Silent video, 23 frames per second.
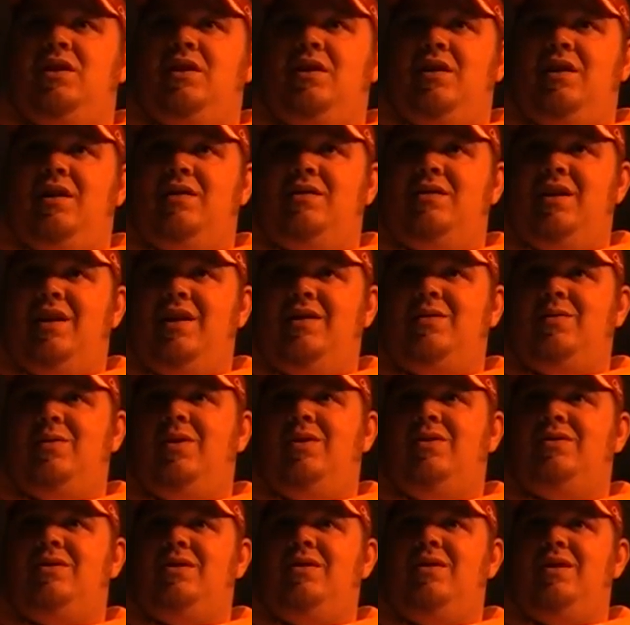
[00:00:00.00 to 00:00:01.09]
costs, as well
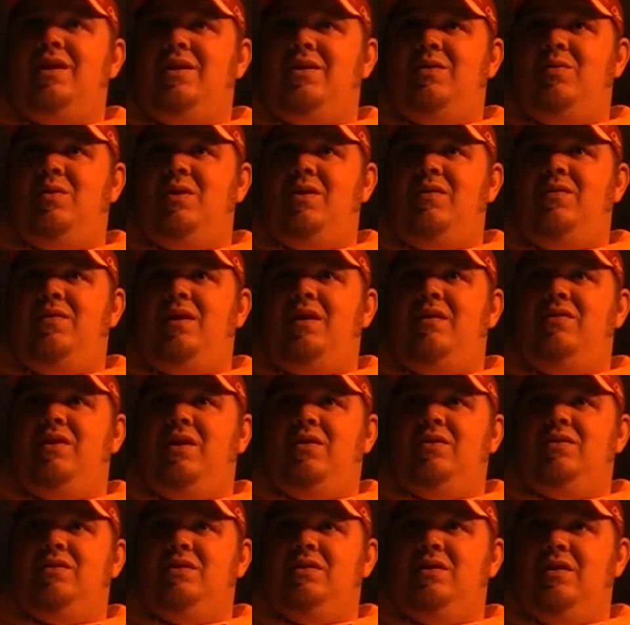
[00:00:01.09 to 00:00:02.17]
as earning
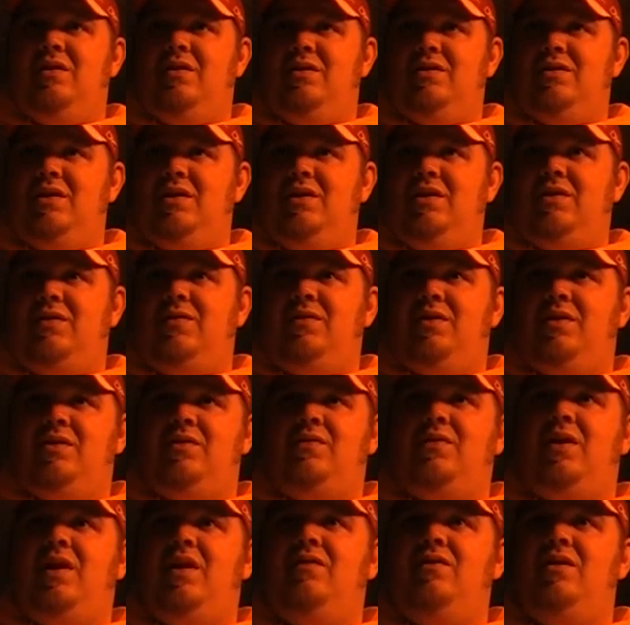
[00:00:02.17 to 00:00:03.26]
$25,000 in its first
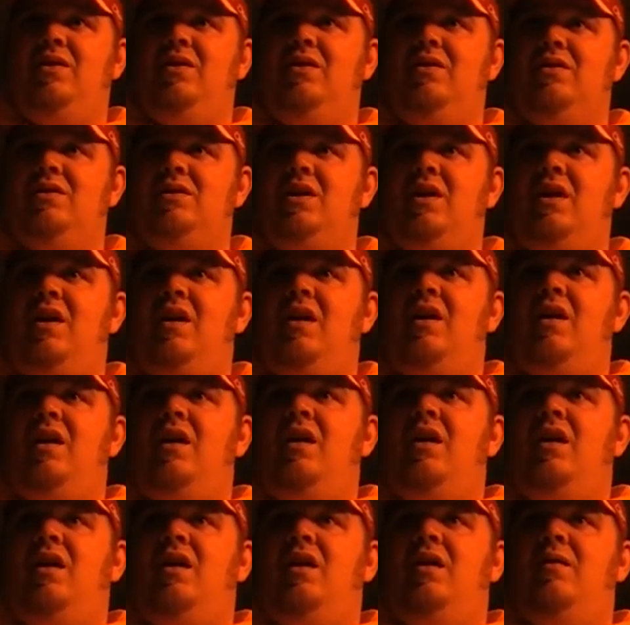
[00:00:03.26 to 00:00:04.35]
5 years
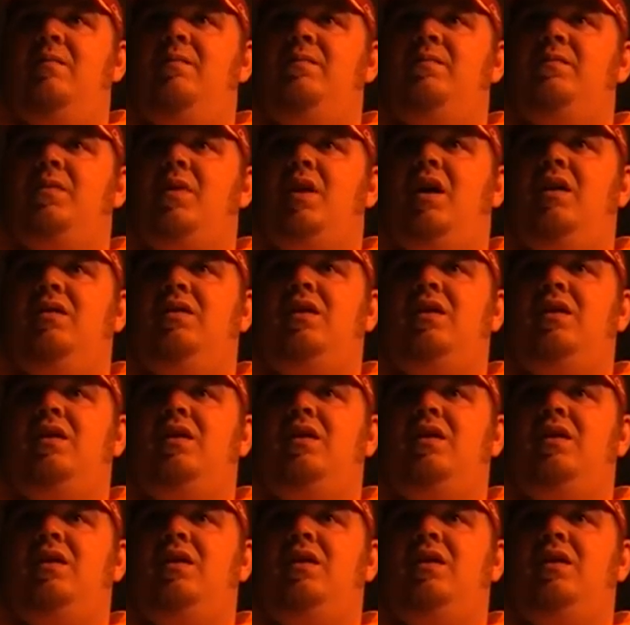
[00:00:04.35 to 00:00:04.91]
on